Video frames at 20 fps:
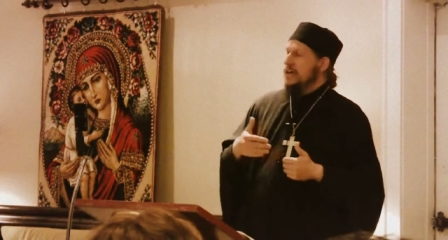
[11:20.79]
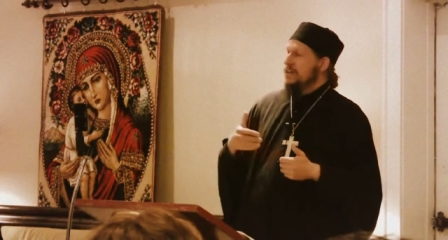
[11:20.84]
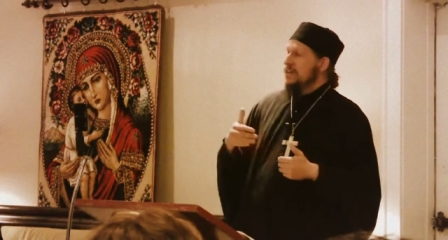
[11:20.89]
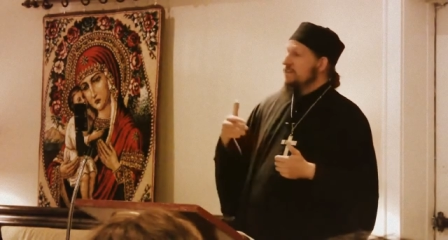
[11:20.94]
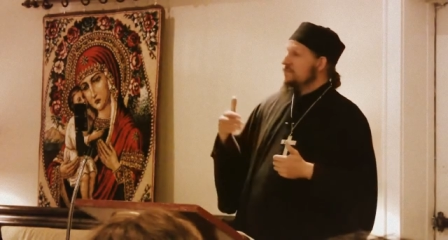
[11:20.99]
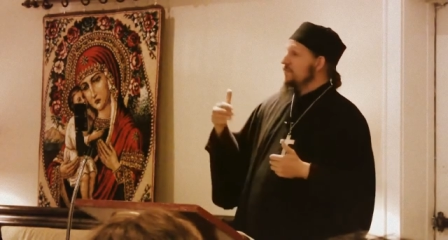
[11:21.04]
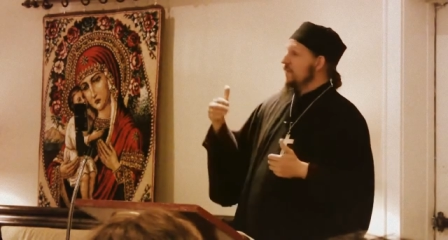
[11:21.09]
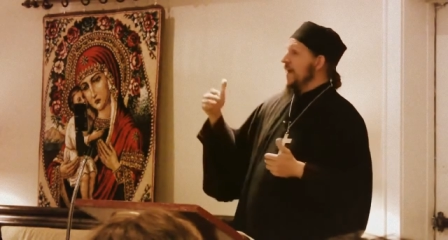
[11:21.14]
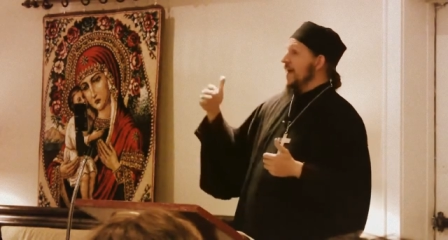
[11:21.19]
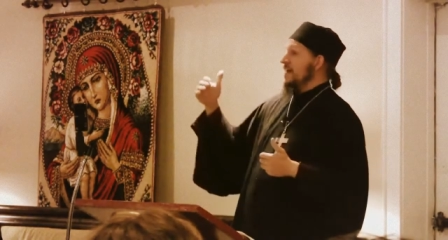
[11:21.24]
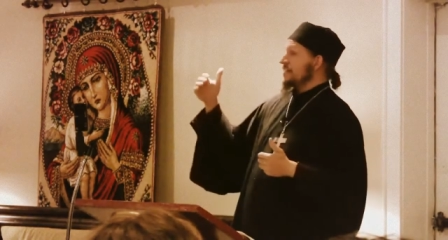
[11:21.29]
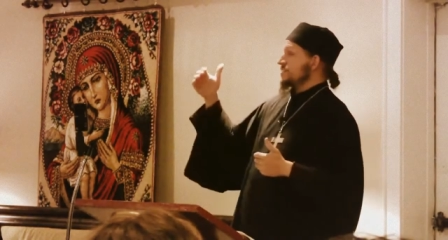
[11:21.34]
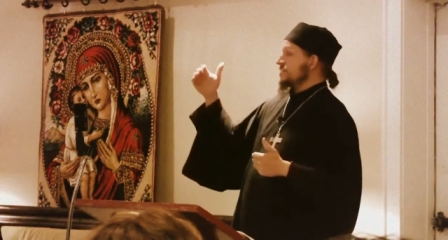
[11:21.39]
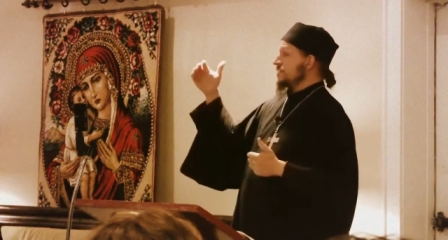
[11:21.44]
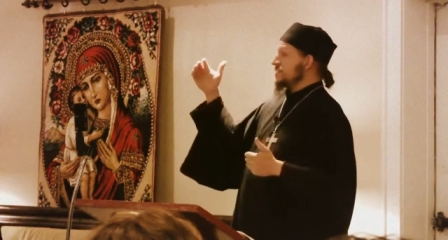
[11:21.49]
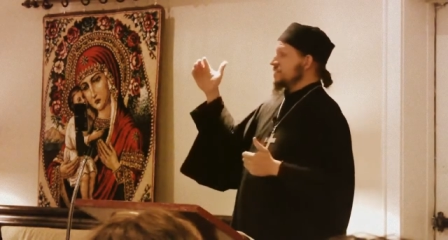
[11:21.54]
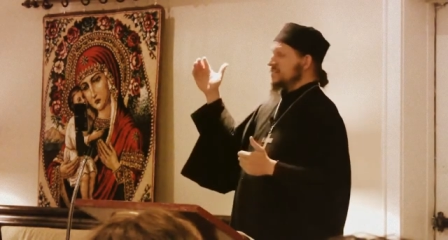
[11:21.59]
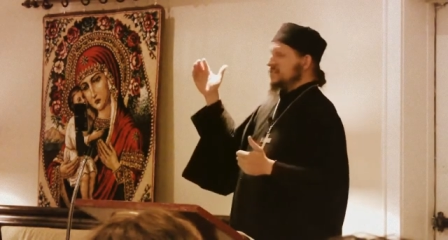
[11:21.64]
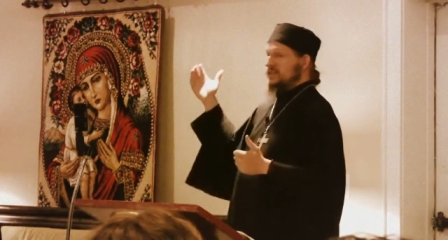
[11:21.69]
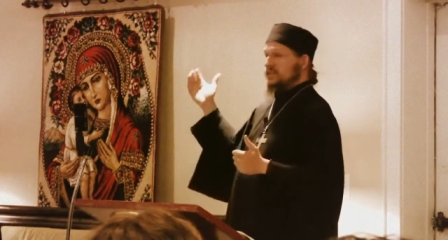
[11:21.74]
They
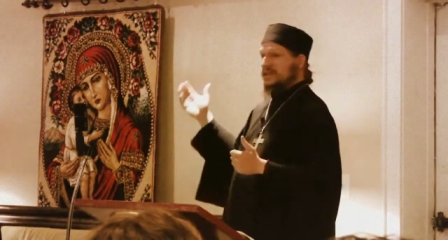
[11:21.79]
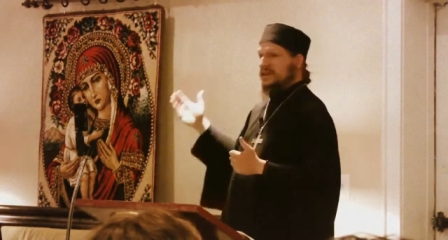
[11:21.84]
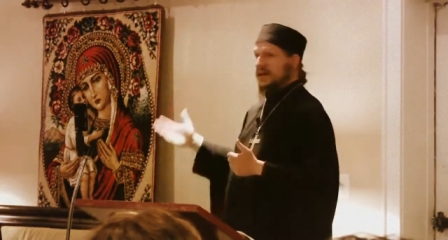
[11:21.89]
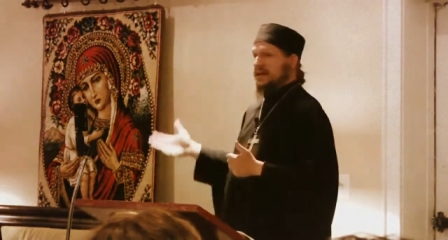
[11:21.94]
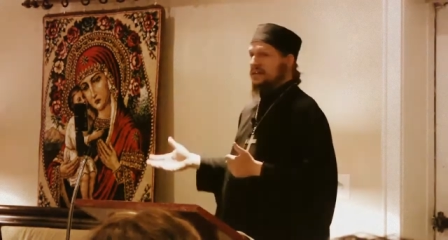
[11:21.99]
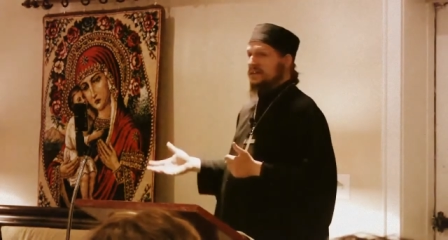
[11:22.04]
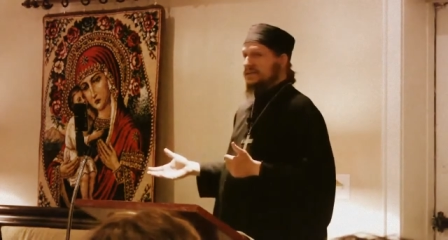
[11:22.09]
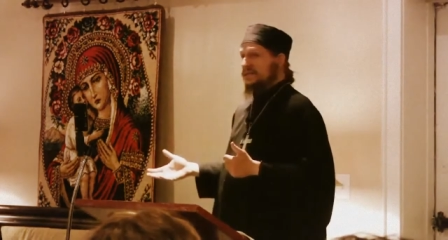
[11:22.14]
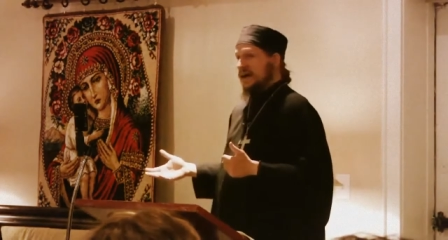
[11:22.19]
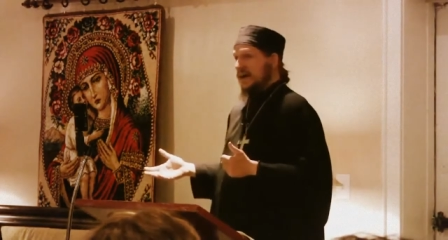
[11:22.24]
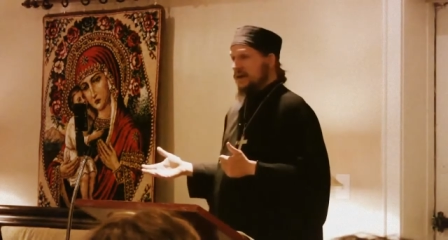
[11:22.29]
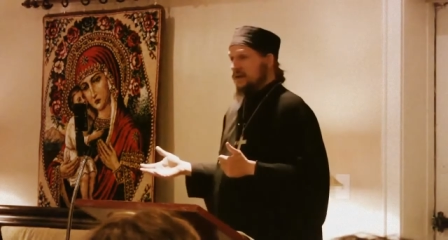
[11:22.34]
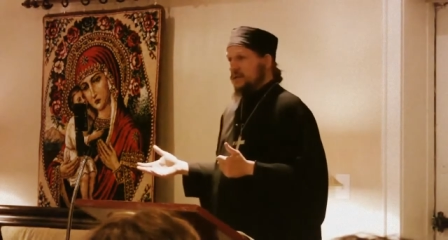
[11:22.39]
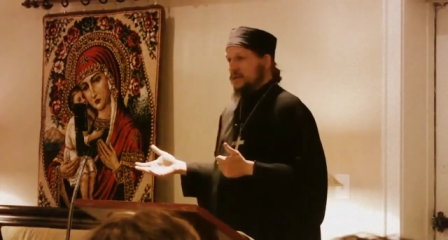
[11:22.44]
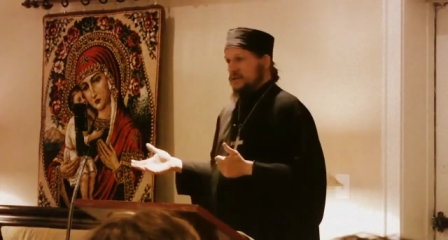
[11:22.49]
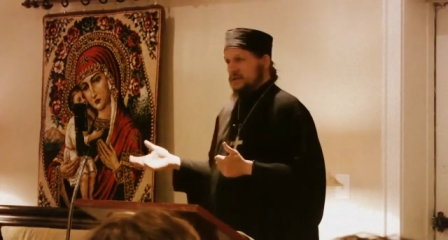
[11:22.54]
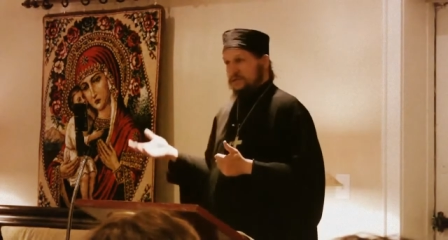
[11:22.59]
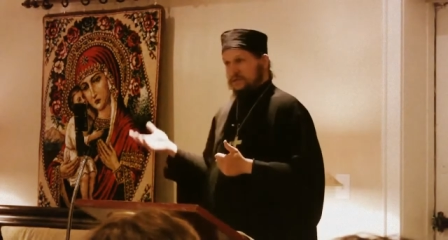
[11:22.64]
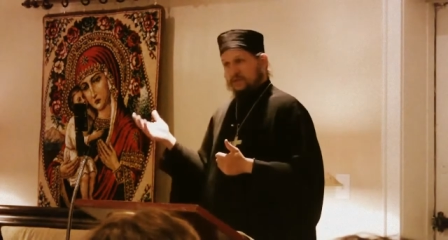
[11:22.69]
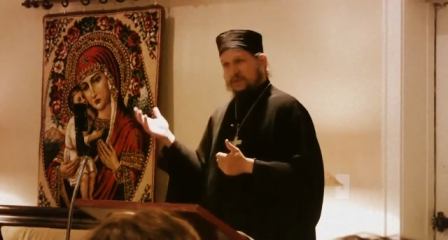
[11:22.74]
fasted until the ninth
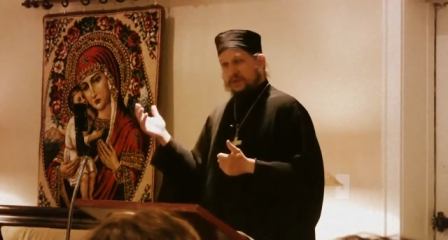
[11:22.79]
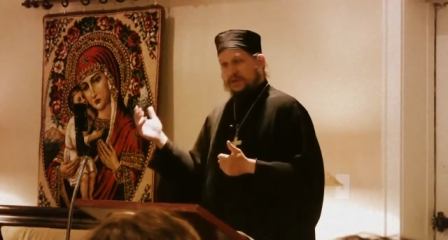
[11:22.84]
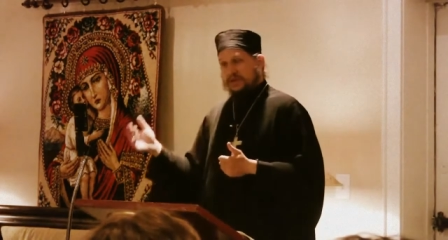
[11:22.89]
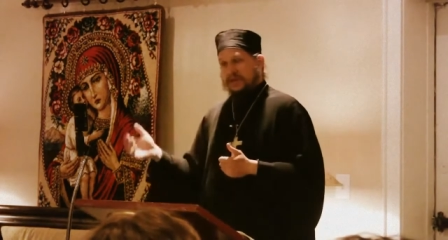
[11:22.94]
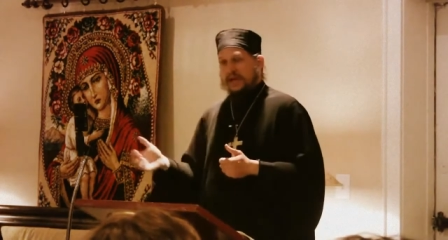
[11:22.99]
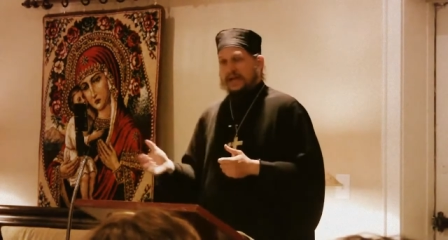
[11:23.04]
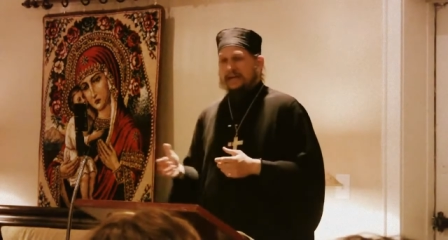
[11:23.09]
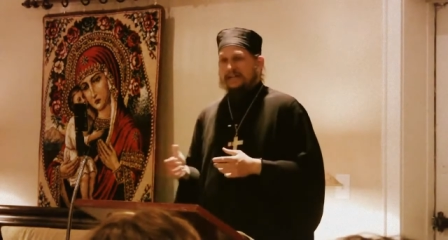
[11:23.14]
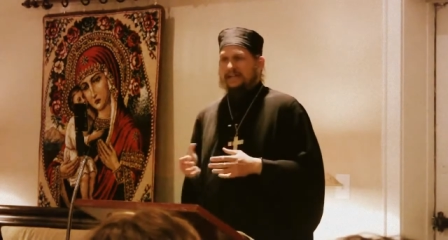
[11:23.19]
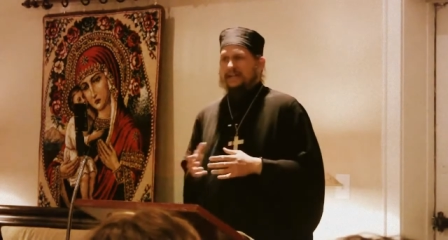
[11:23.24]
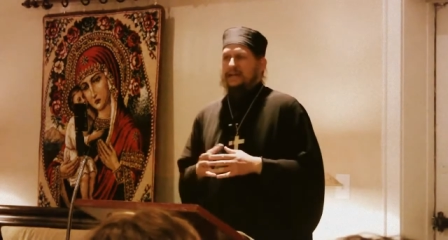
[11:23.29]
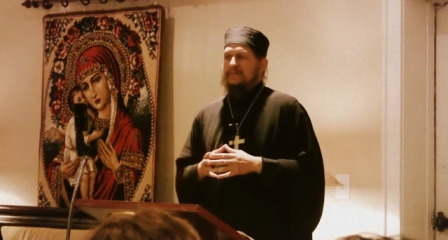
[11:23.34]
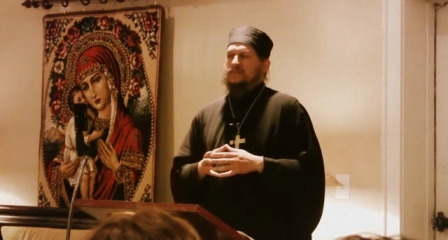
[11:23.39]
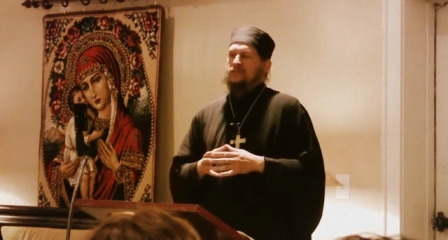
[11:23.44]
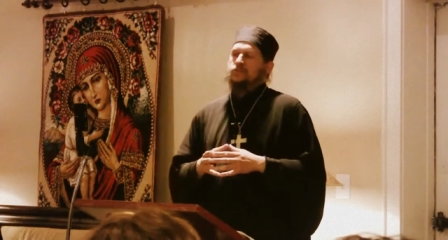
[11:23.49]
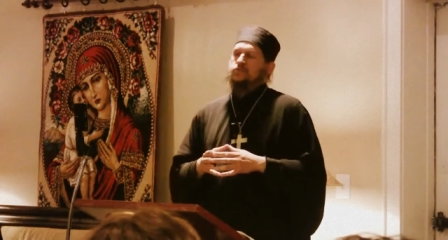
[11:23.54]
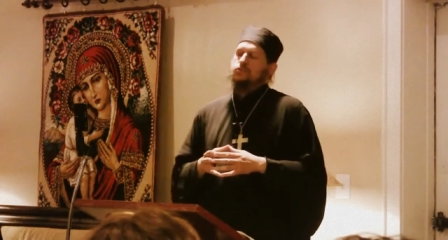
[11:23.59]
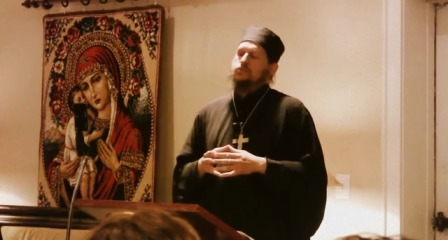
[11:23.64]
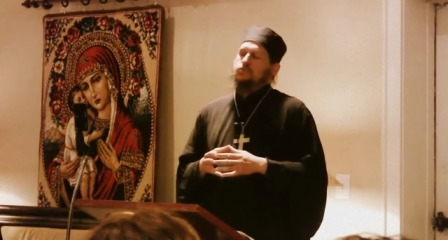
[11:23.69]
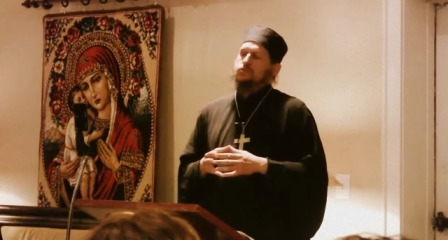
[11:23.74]
hour at 3 o'clock in the
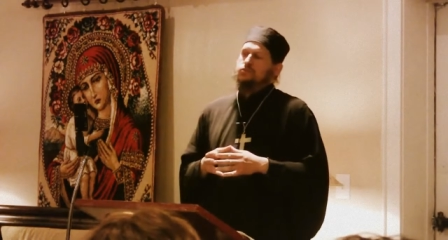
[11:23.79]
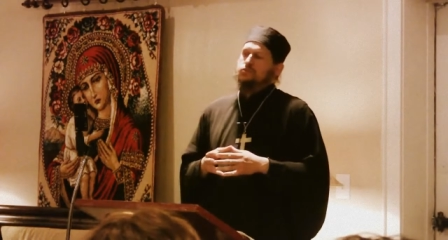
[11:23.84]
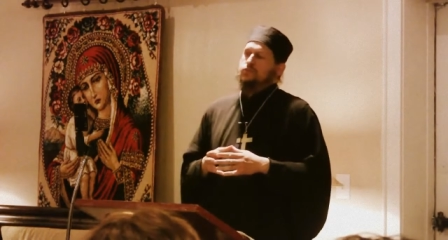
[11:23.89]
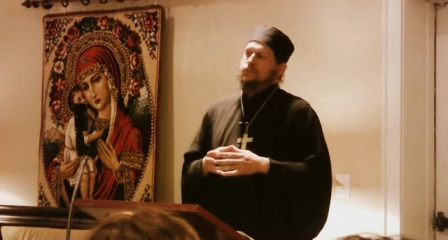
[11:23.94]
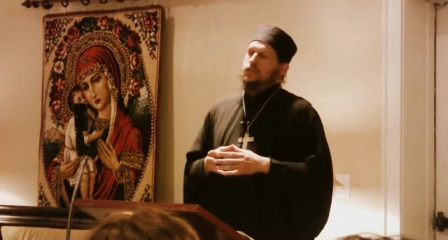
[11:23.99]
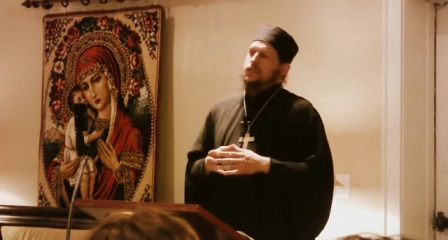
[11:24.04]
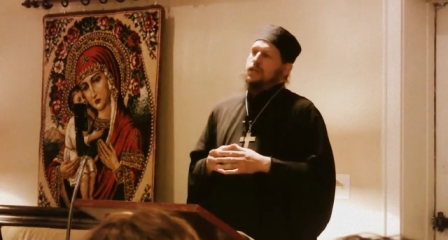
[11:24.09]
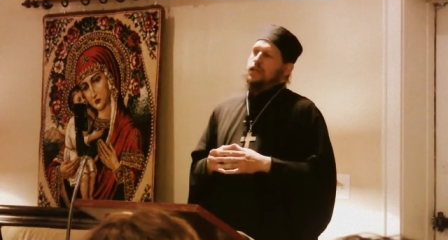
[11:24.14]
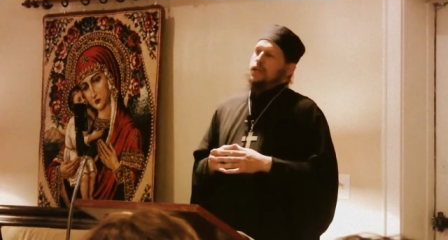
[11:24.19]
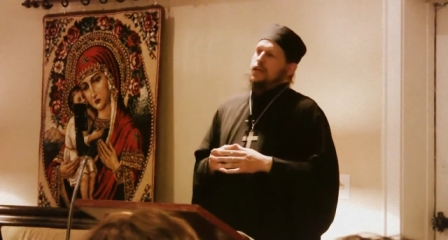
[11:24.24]
afternoon.